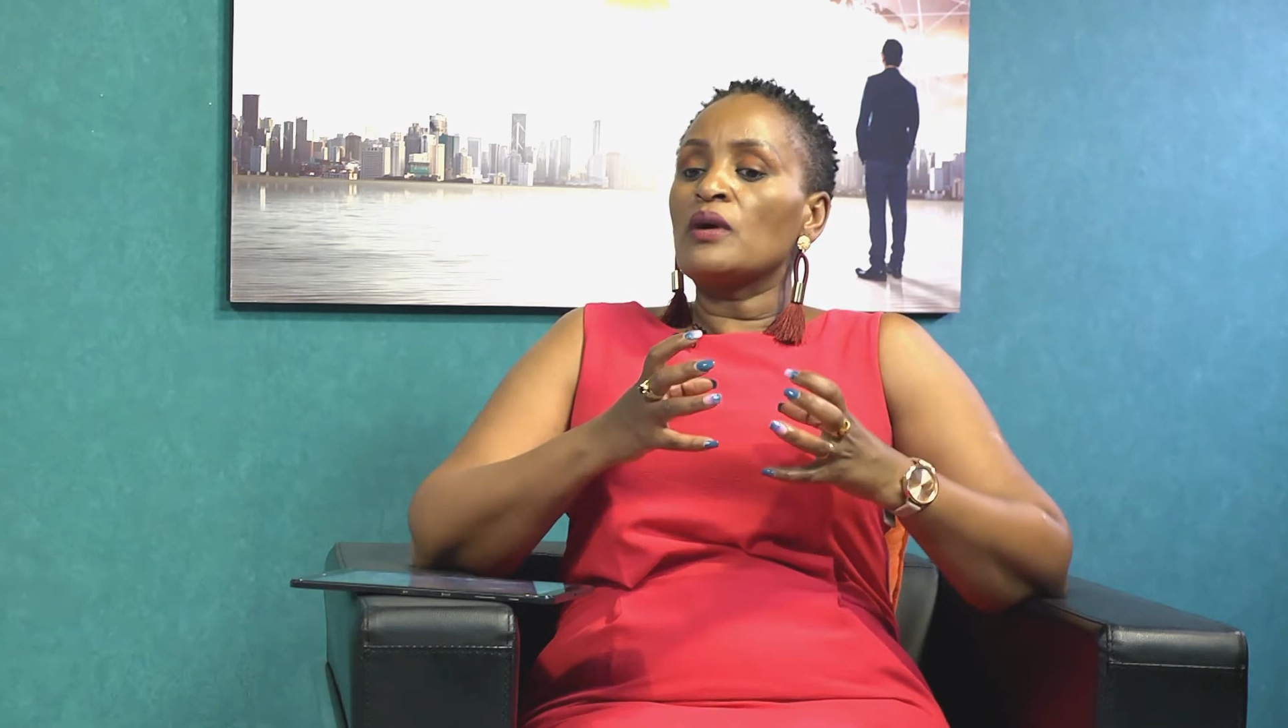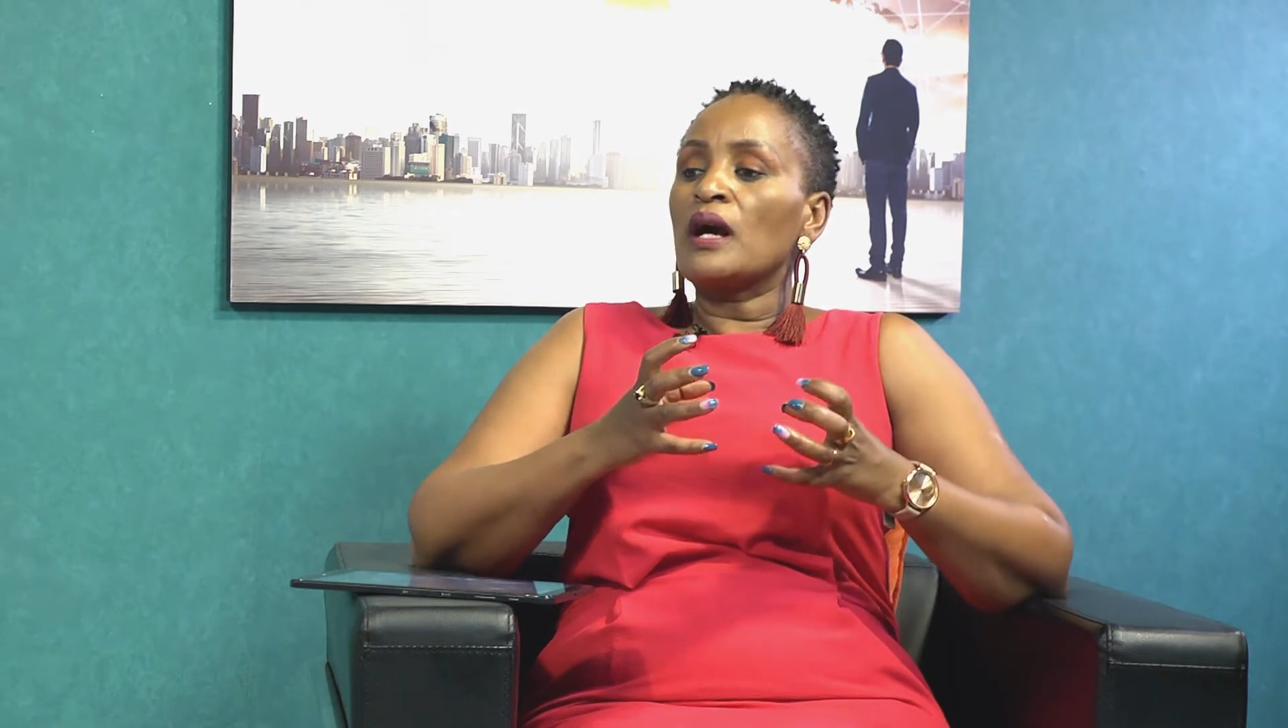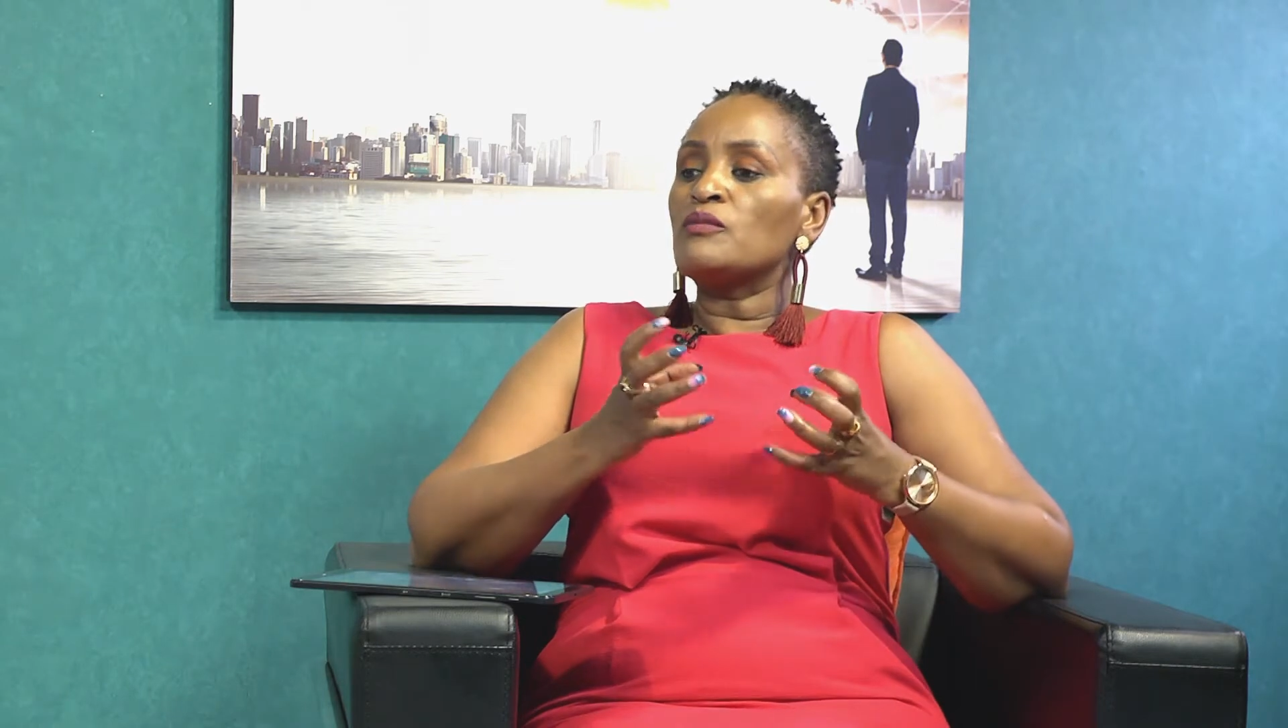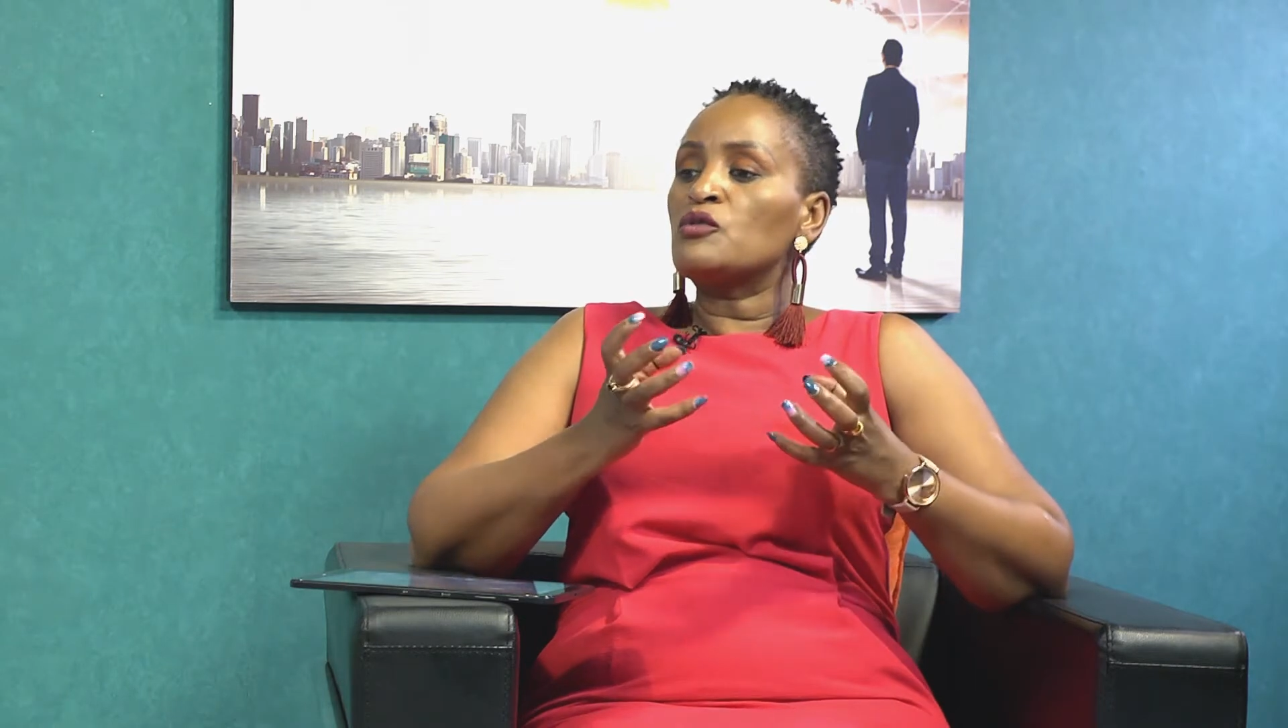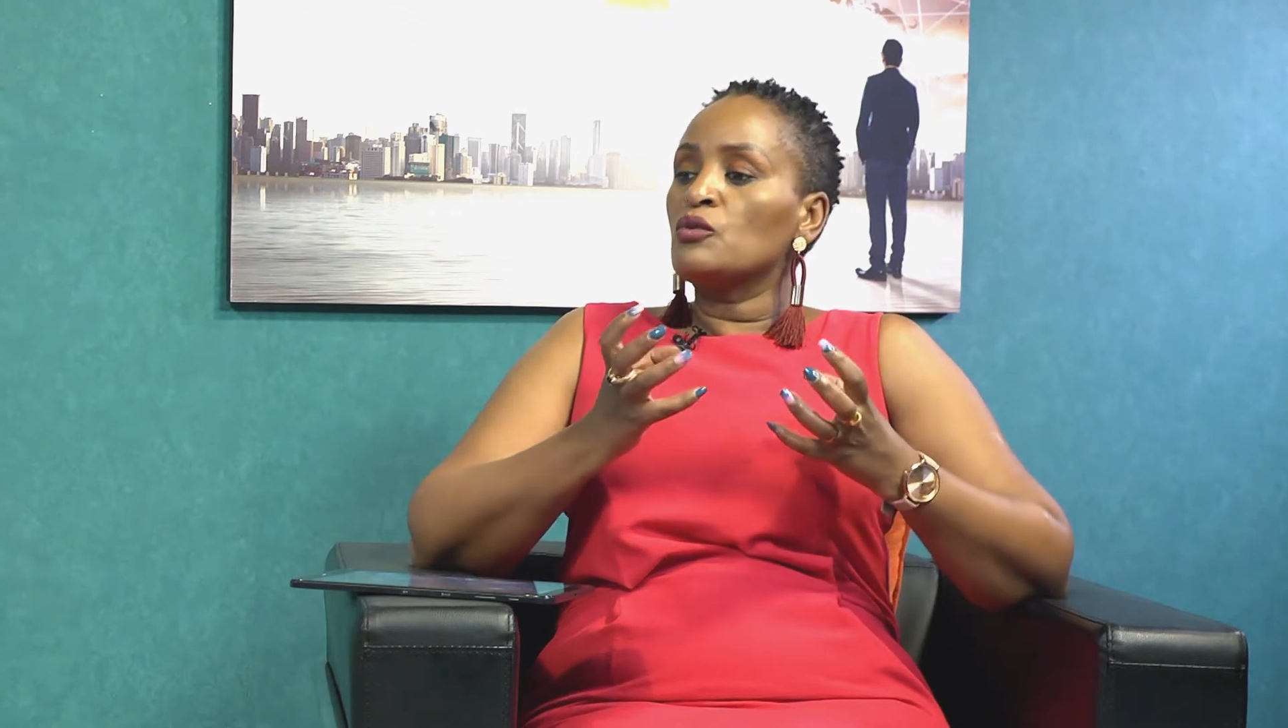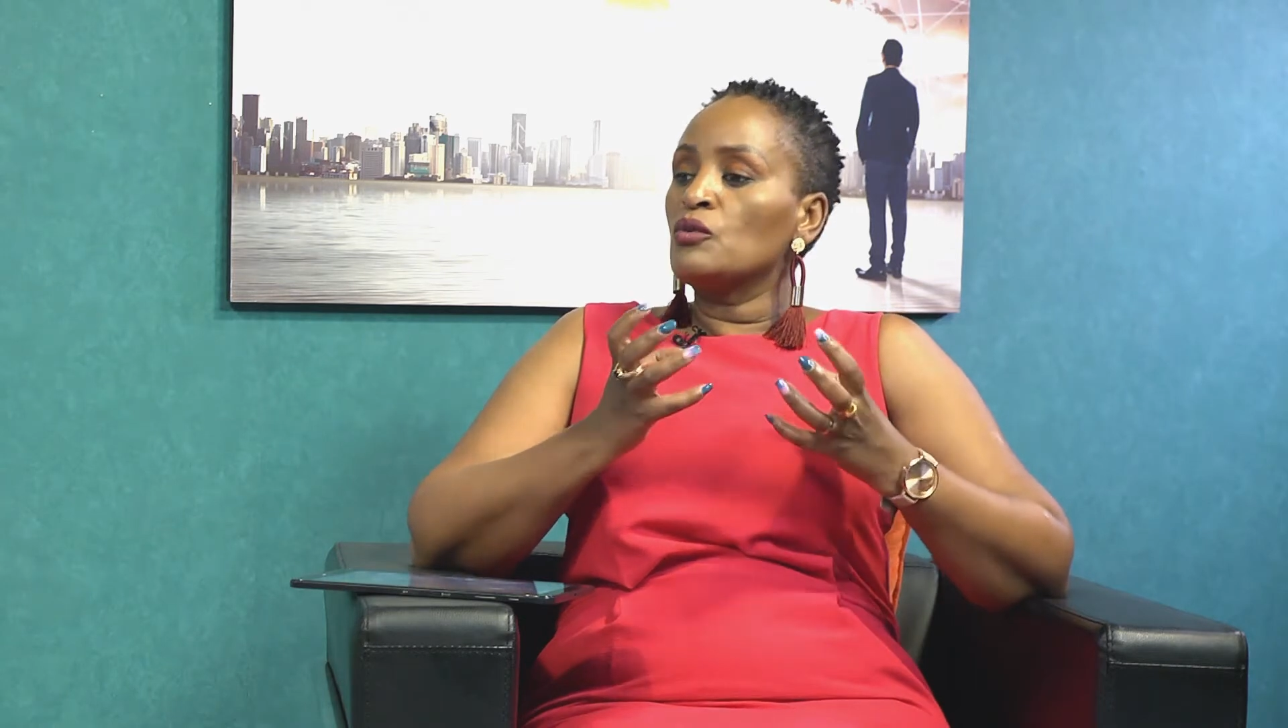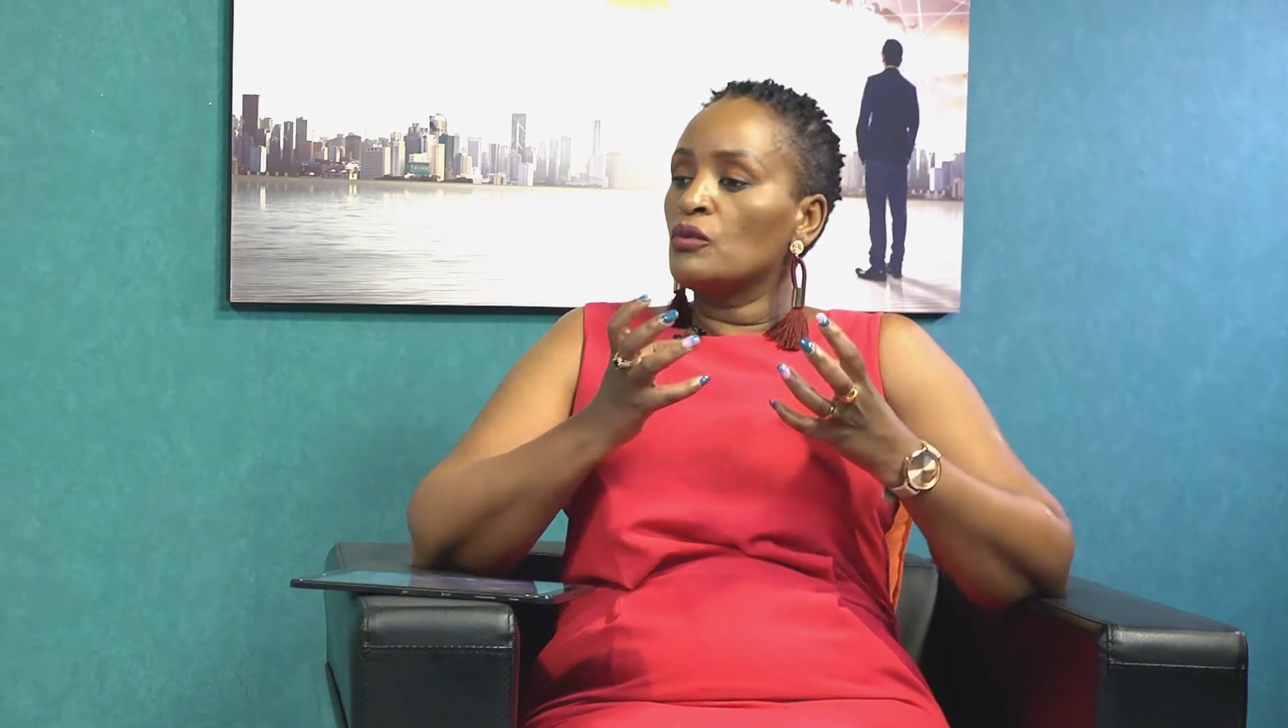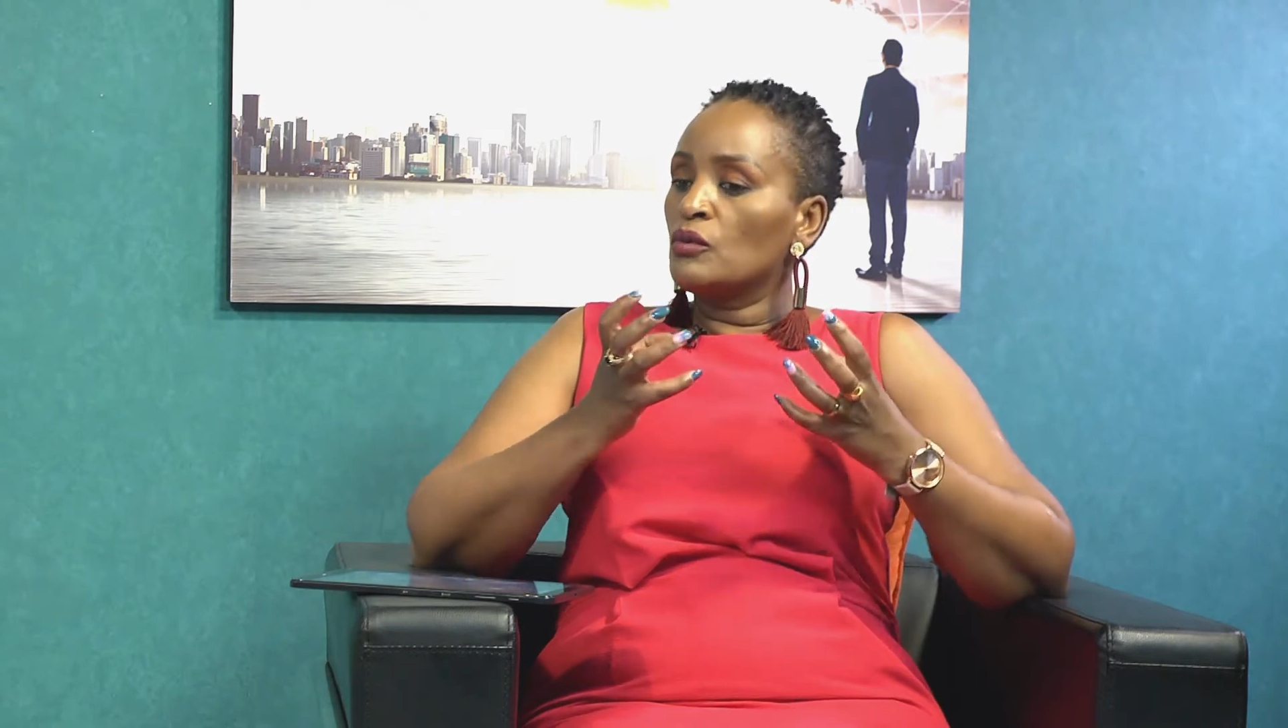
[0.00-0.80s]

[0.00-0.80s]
come to